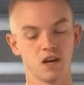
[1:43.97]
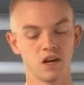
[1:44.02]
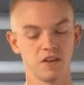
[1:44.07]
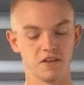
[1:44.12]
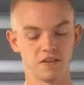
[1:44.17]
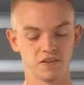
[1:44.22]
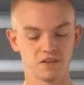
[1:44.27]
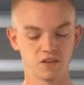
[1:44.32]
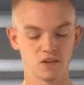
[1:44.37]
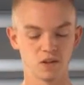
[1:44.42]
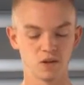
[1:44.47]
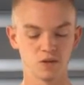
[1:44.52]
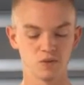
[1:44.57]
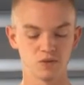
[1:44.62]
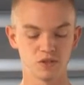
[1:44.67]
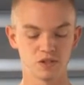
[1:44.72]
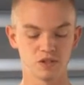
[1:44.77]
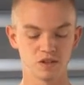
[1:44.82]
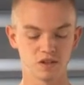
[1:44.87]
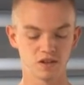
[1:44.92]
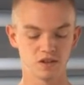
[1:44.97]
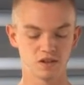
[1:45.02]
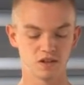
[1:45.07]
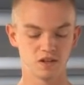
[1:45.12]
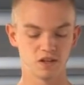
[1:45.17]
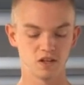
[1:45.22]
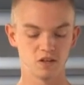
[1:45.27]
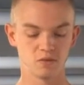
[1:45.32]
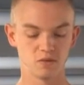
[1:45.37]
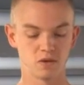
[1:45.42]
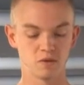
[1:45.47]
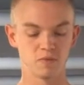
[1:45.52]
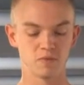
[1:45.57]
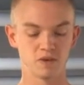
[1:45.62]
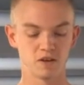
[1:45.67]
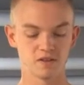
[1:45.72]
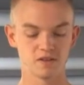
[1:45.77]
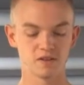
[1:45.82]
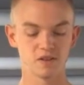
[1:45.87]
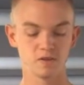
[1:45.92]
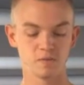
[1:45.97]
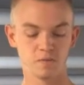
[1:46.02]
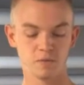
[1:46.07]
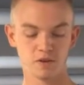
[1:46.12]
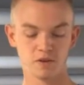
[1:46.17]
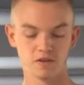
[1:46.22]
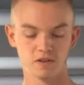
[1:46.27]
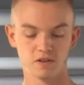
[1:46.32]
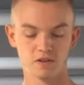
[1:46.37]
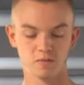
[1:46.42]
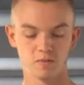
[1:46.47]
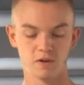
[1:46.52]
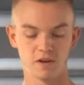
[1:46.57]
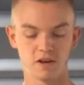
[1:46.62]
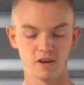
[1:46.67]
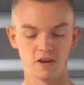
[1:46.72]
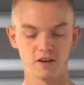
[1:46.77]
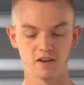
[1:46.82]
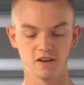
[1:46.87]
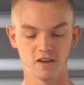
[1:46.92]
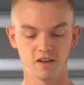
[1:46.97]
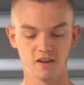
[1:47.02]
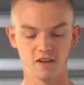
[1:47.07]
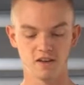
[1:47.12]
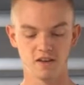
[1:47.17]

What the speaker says: And then to close it, you want to press this button in the back,